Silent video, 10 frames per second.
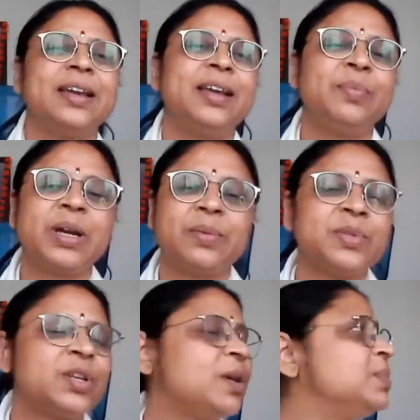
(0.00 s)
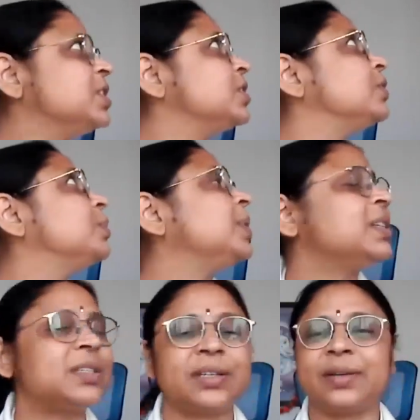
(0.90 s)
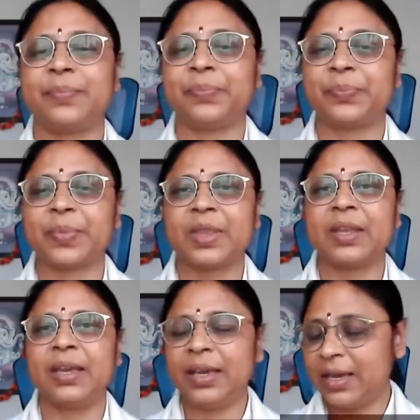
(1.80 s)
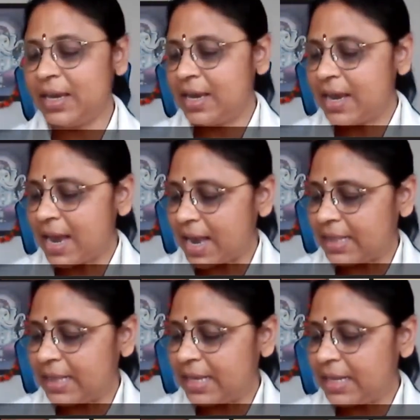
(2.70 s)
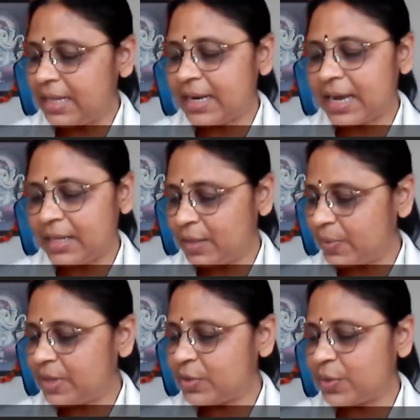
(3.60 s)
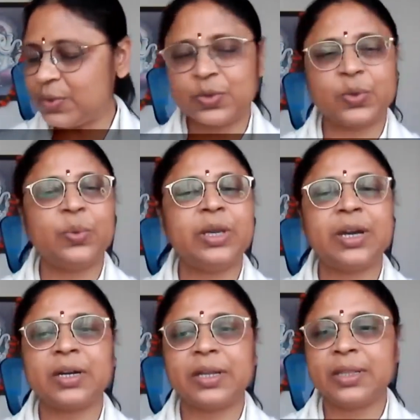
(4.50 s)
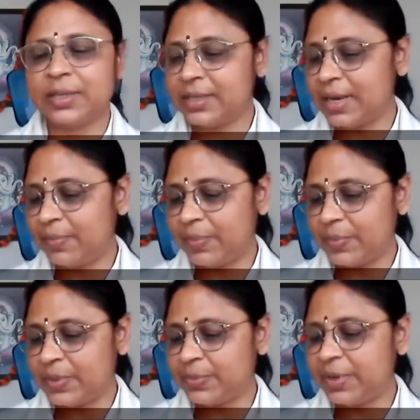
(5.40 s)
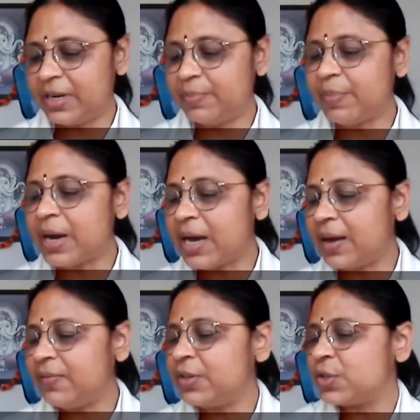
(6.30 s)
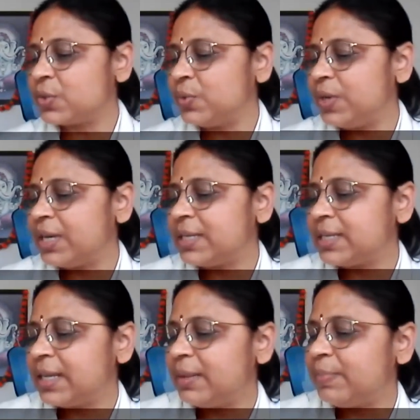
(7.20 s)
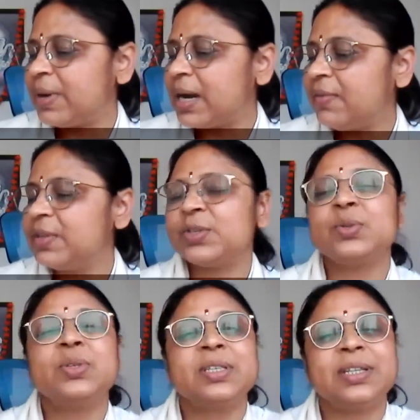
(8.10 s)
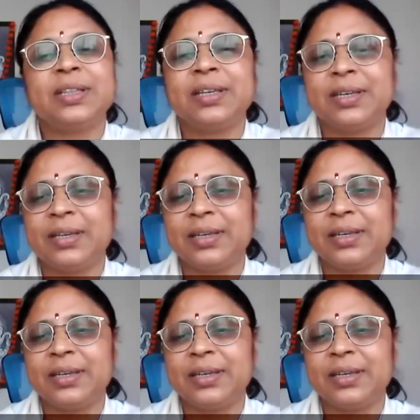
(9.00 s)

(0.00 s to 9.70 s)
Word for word: It becomes an object of upasana. And then the ninth verse also, we are in the same spirit. Bhava shunya sat bhava sustitihi.